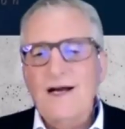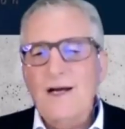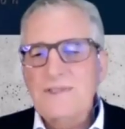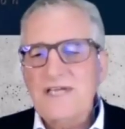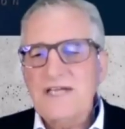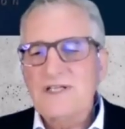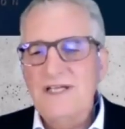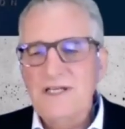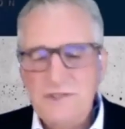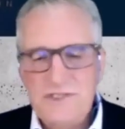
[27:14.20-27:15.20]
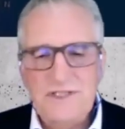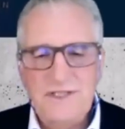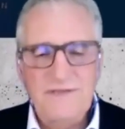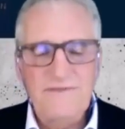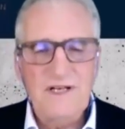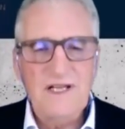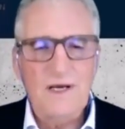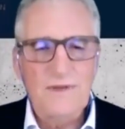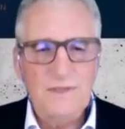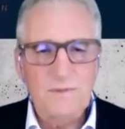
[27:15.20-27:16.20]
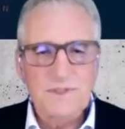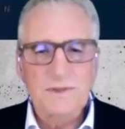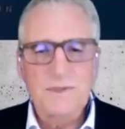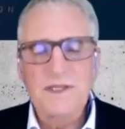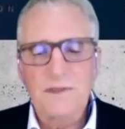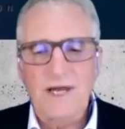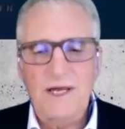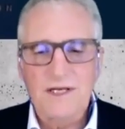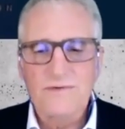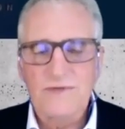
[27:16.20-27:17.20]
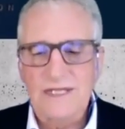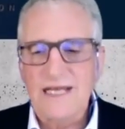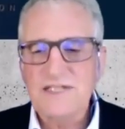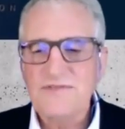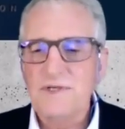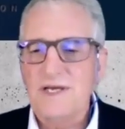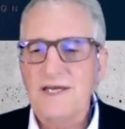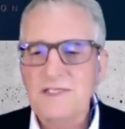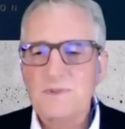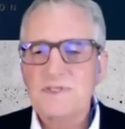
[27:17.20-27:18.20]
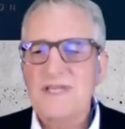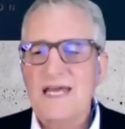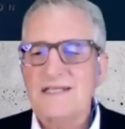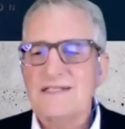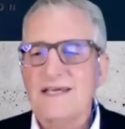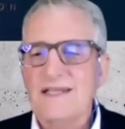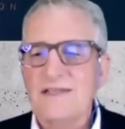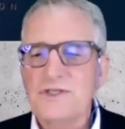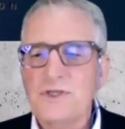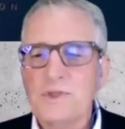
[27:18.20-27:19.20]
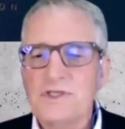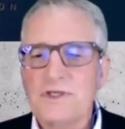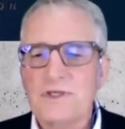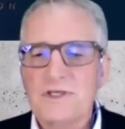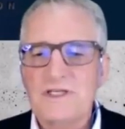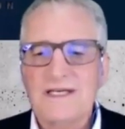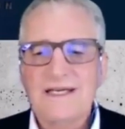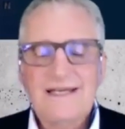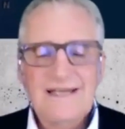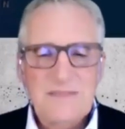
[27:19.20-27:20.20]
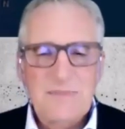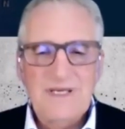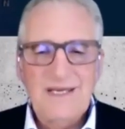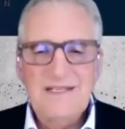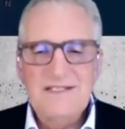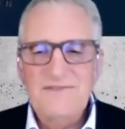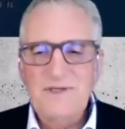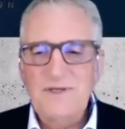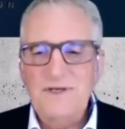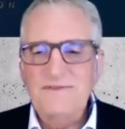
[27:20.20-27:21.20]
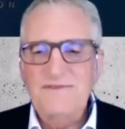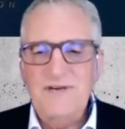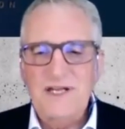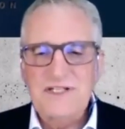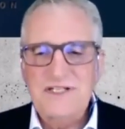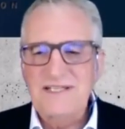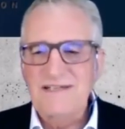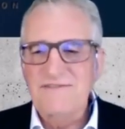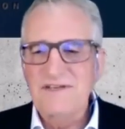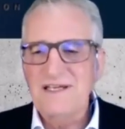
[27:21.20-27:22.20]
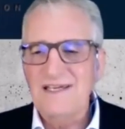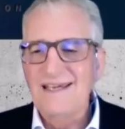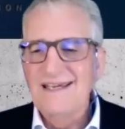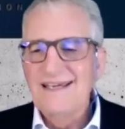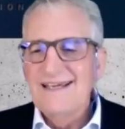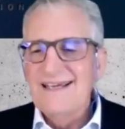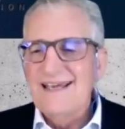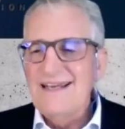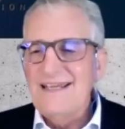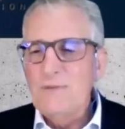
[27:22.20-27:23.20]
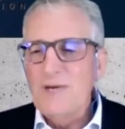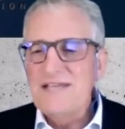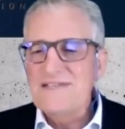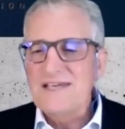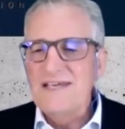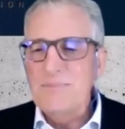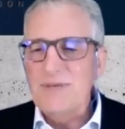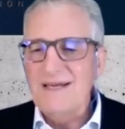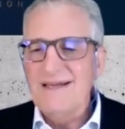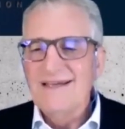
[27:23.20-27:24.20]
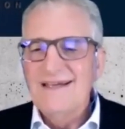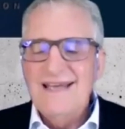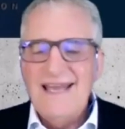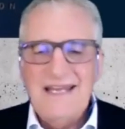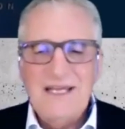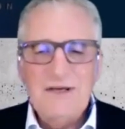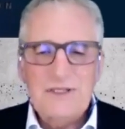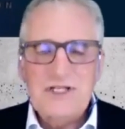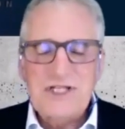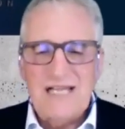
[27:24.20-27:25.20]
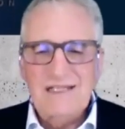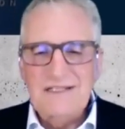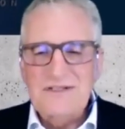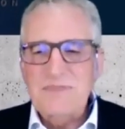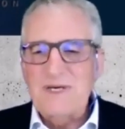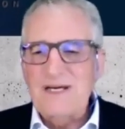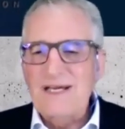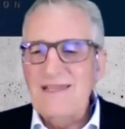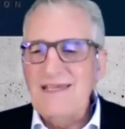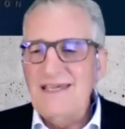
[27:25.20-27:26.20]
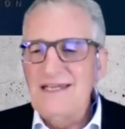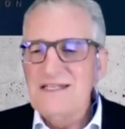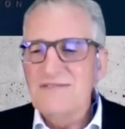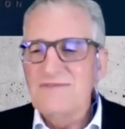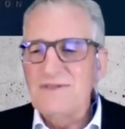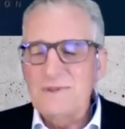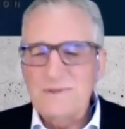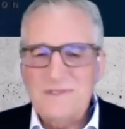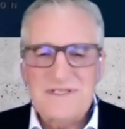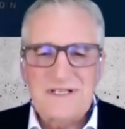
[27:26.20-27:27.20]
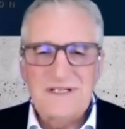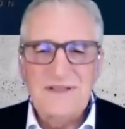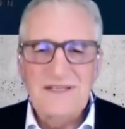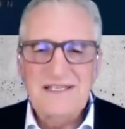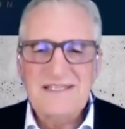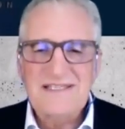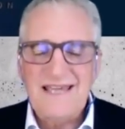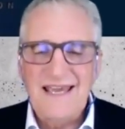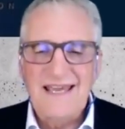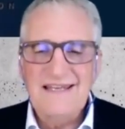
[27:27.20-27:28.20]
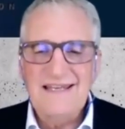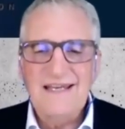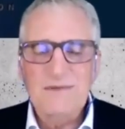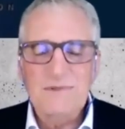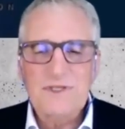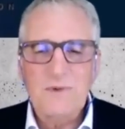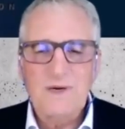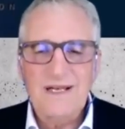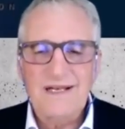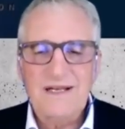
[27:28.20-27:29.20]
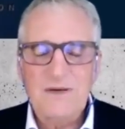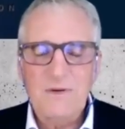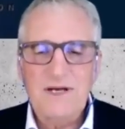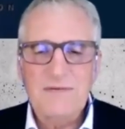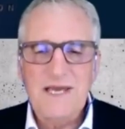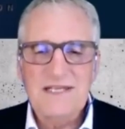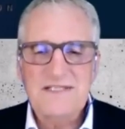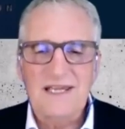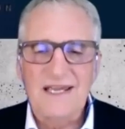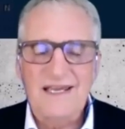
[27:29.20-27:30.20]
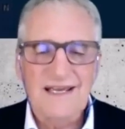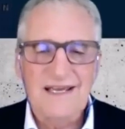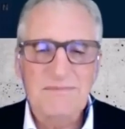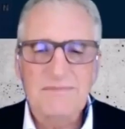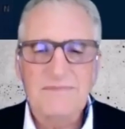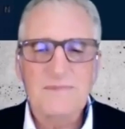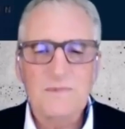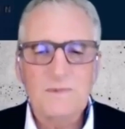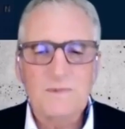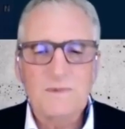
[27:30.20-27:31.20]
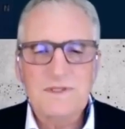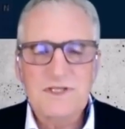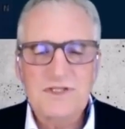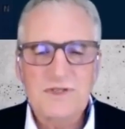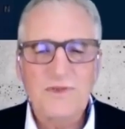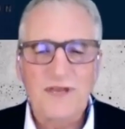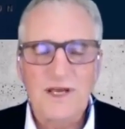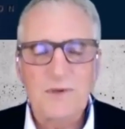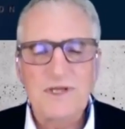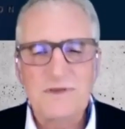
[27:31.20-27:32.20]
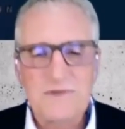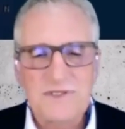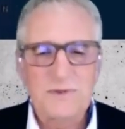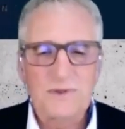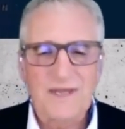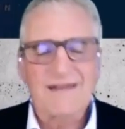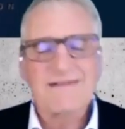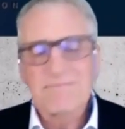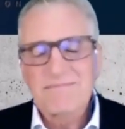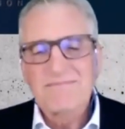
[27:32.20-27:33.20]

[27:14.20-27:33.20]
I was actually interested. The video that was doing the round over the last few days was that the Jewish doctor being interviewed on French TV, and he wears a kippah, and he got challenged by the interviewers on this, and it was quite amazing. What did you think when you saw that?